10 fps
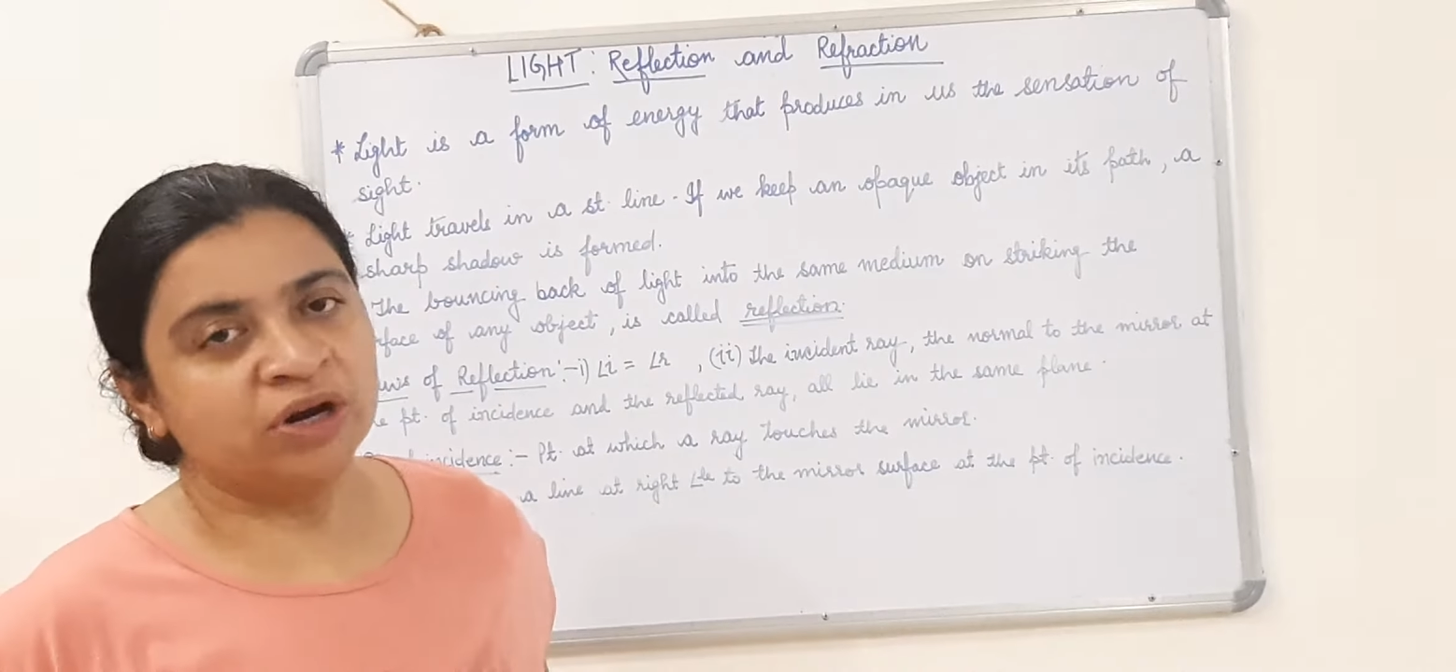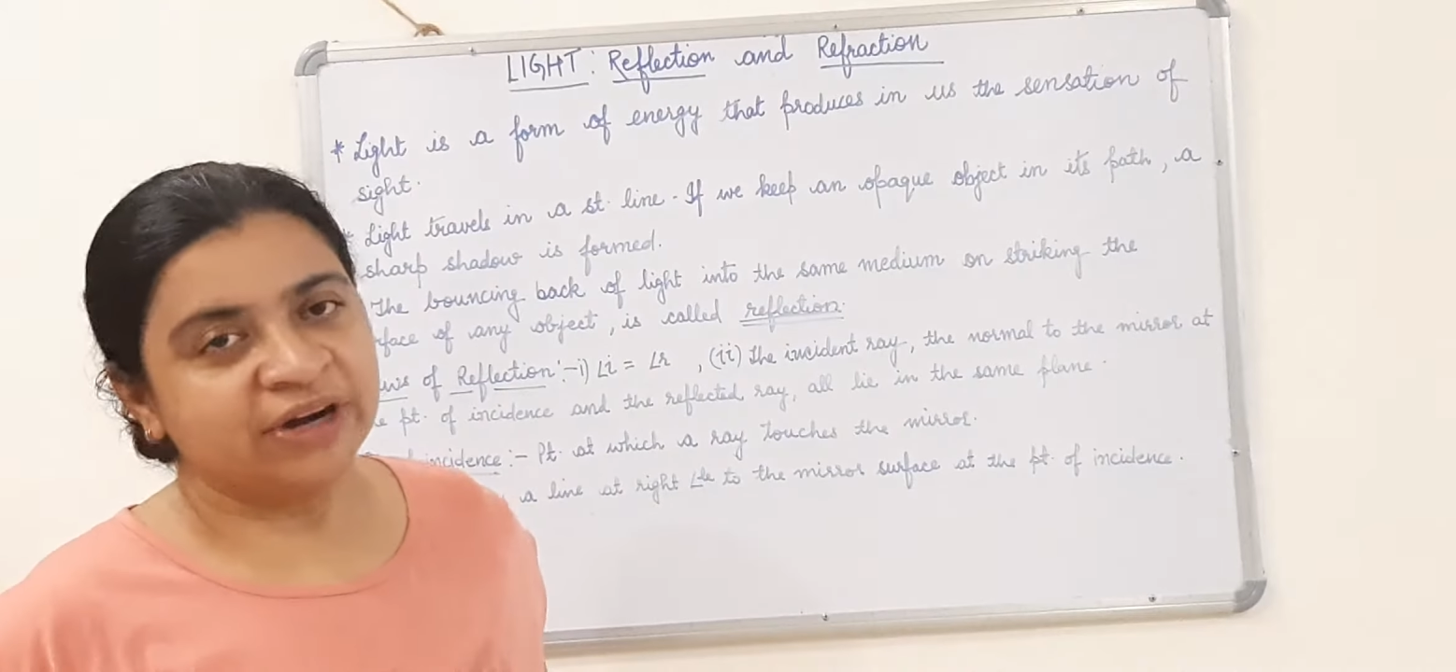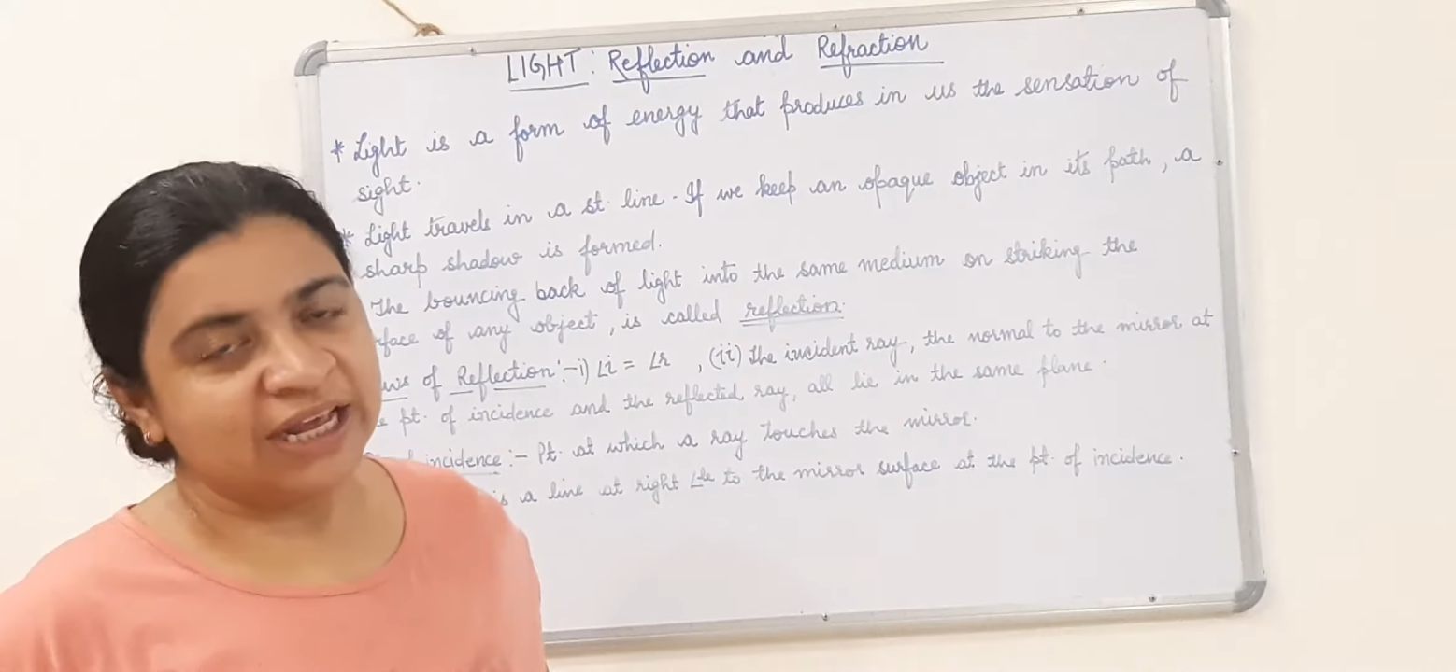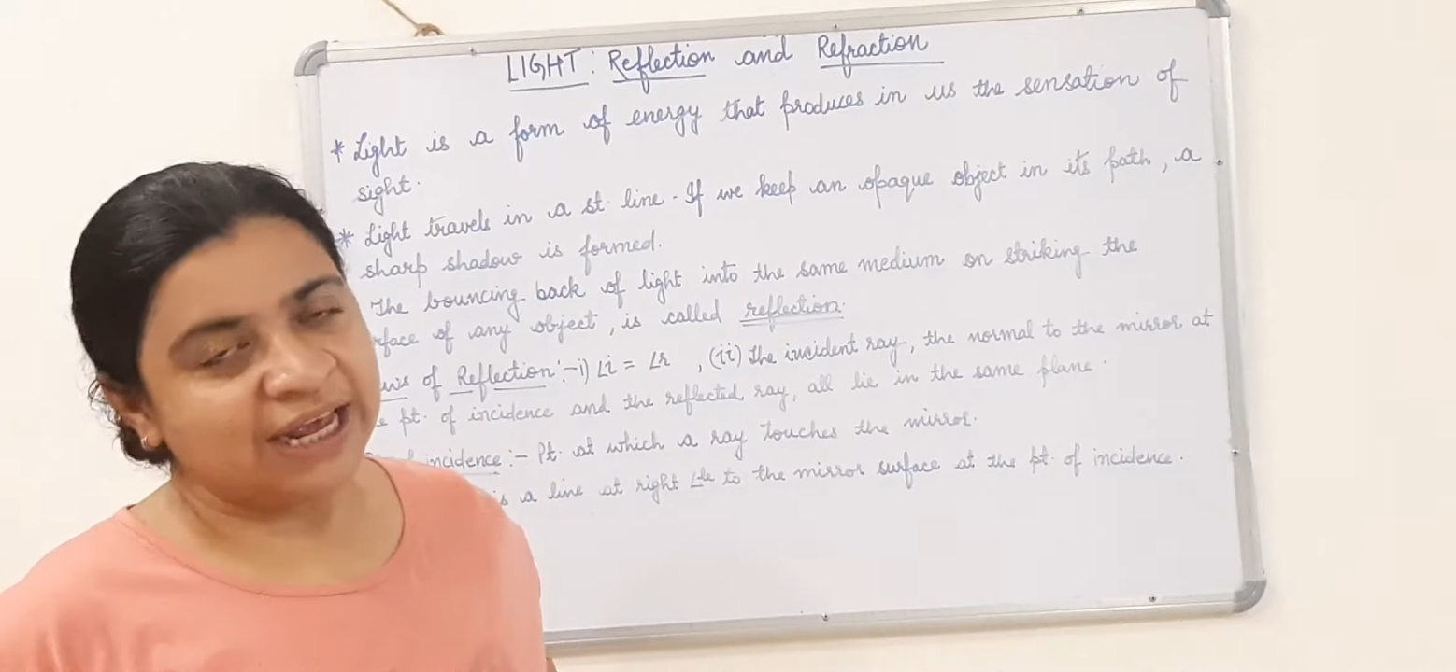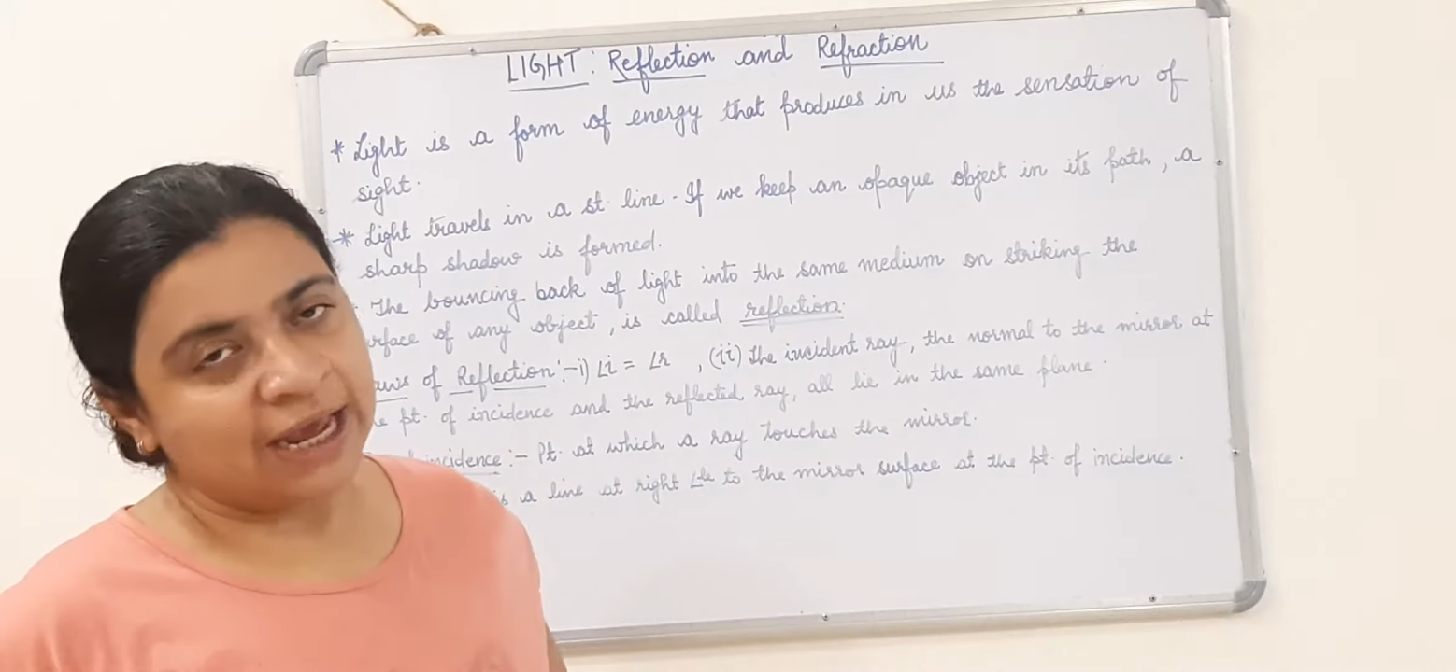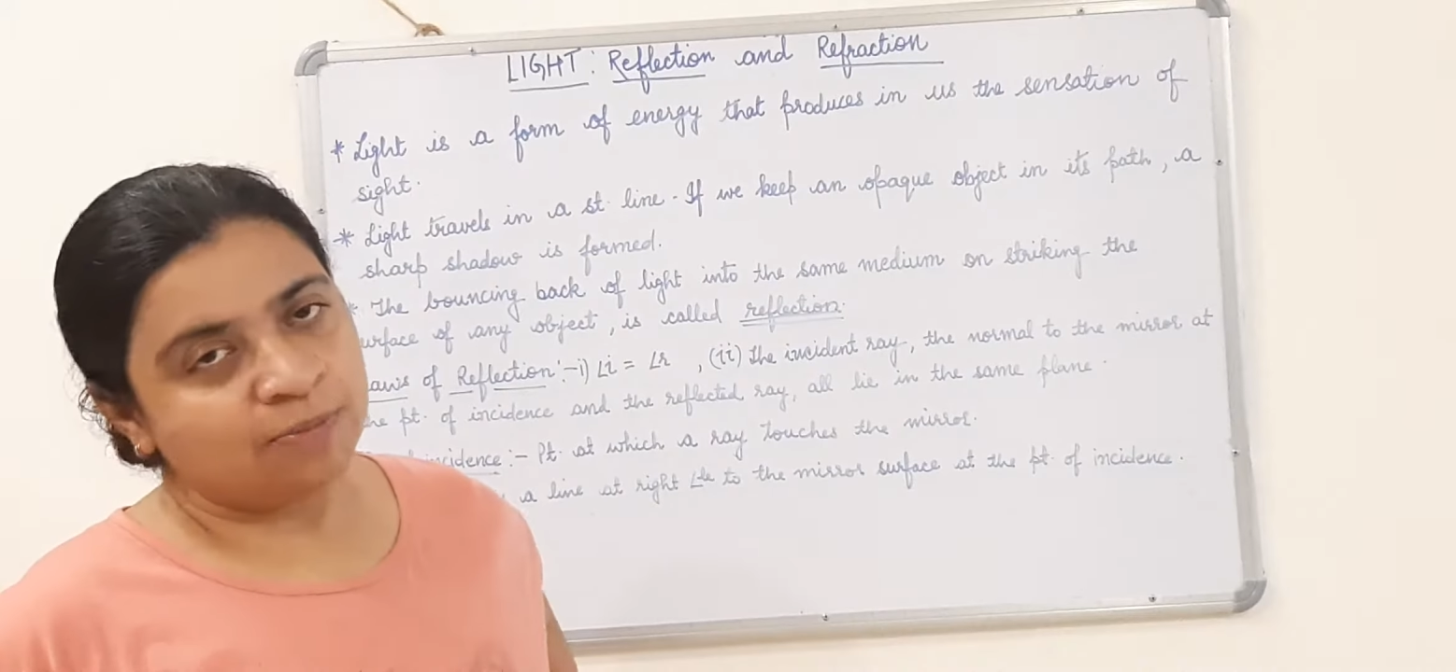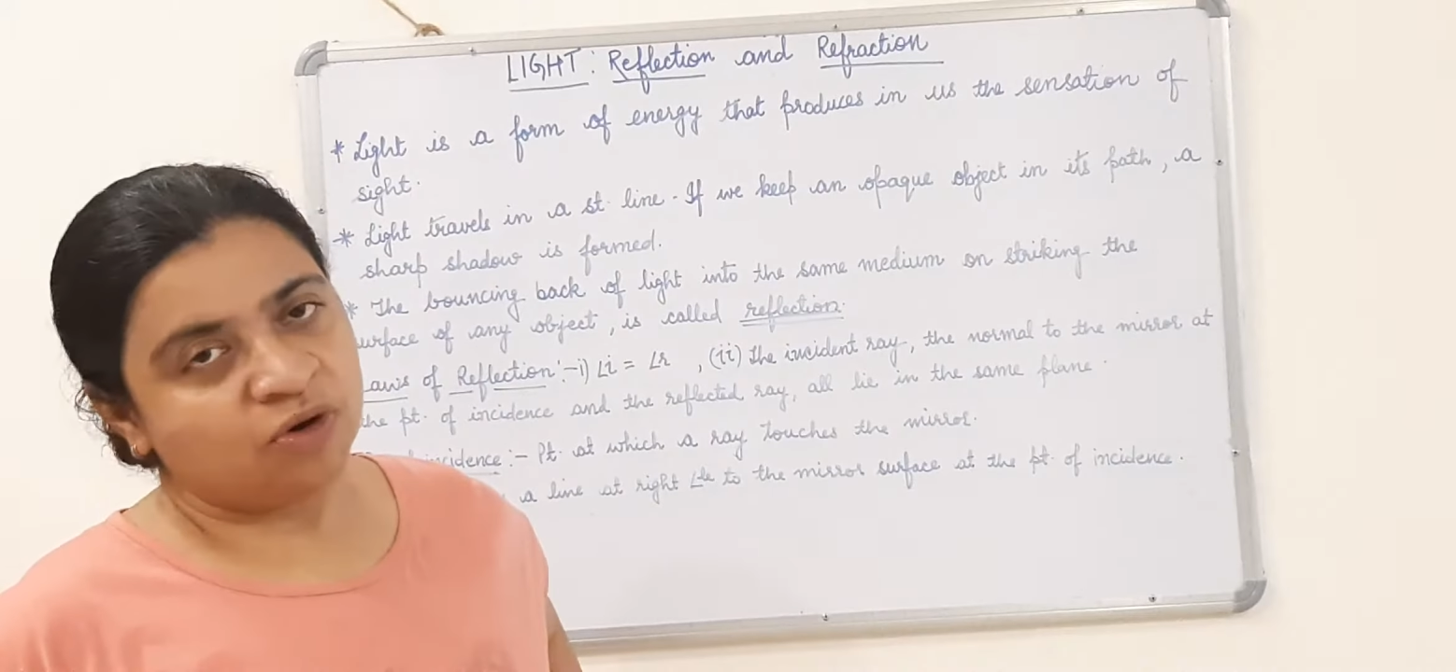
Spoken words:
recap